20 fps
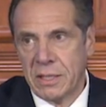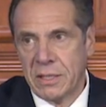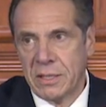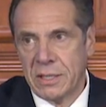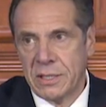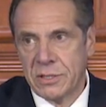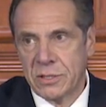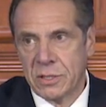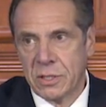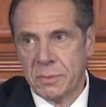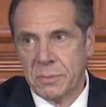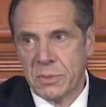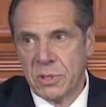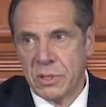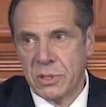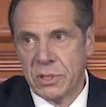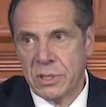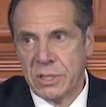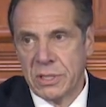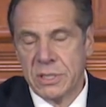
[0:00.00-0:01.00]
in these
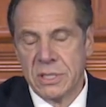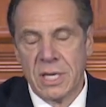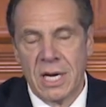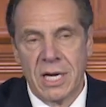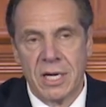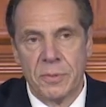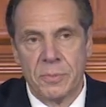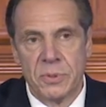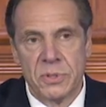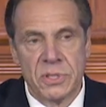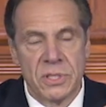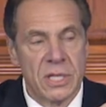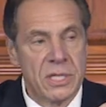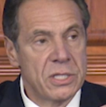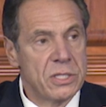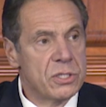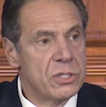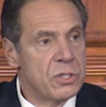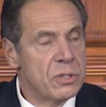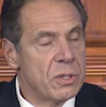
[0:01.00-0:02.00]
communities, higher
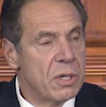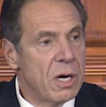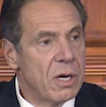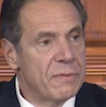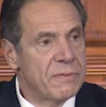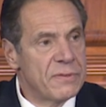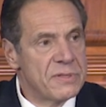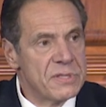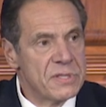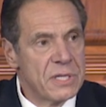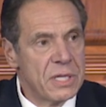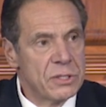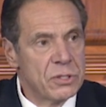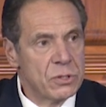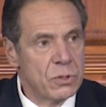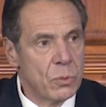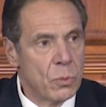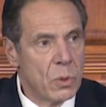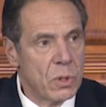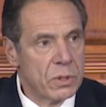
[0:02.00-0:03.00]
percentage of
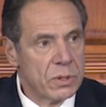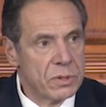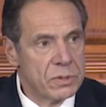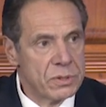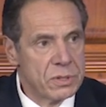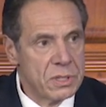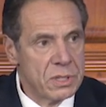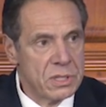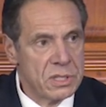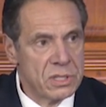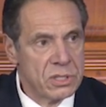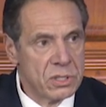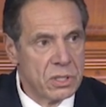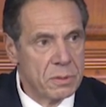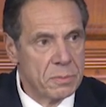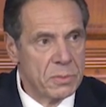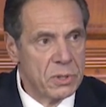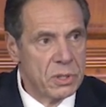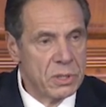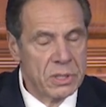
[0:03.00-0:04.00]
essential workers in these
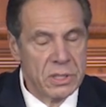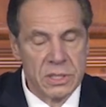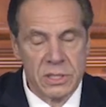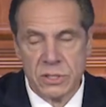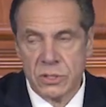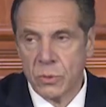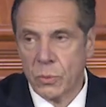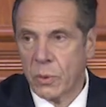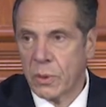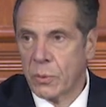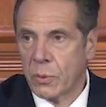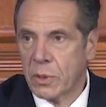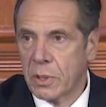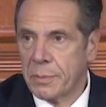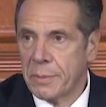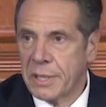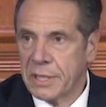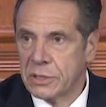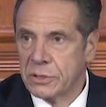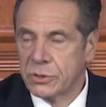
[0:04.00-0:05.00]
communities. So we want to
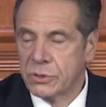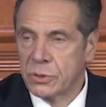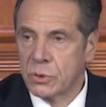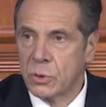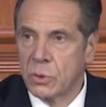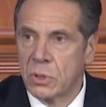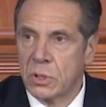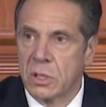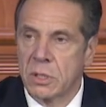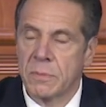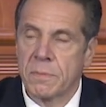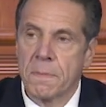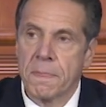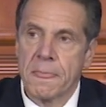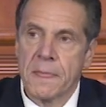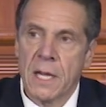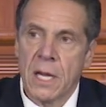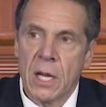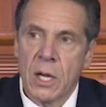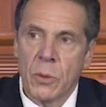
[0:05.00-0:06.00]
make sure
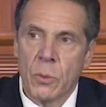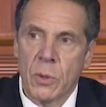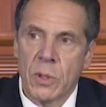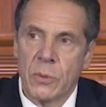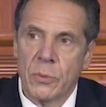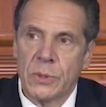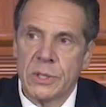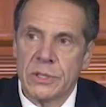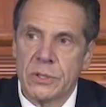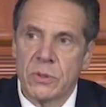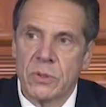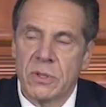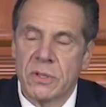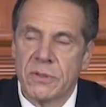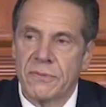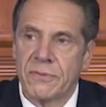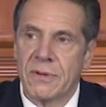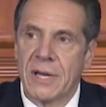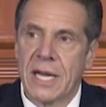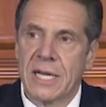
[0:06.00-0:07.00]
when we do the
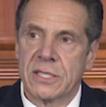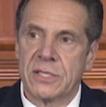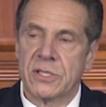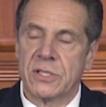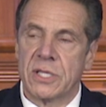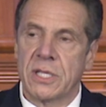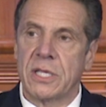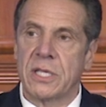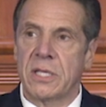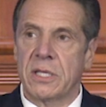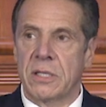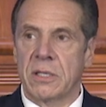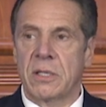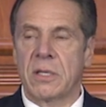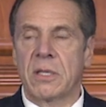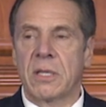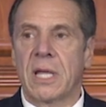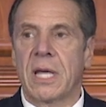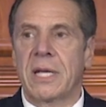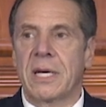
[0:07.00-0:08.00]
vaccine
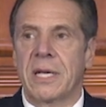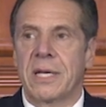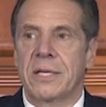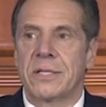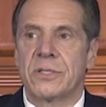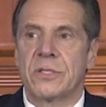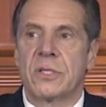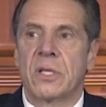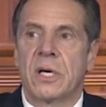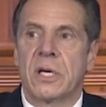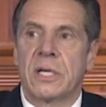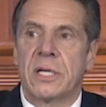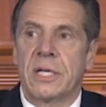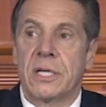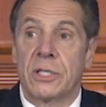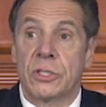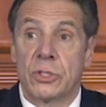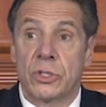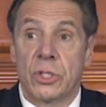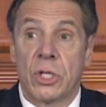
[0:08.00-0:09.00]
that it is done
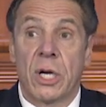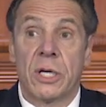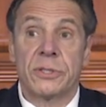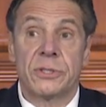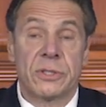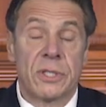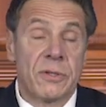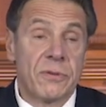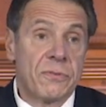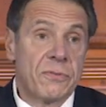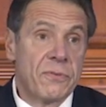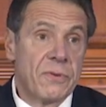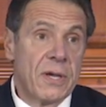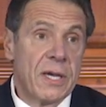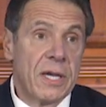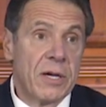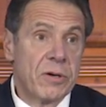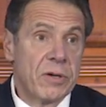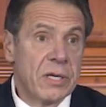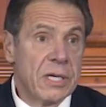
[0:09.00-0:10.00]
in a just and
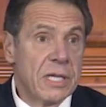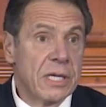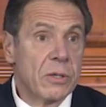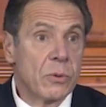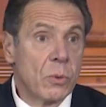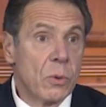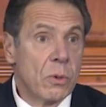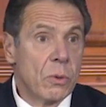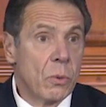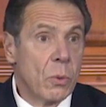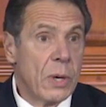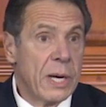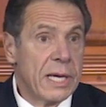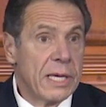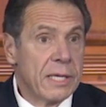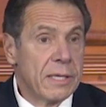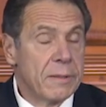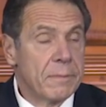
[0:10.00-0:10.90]
fair and equal way.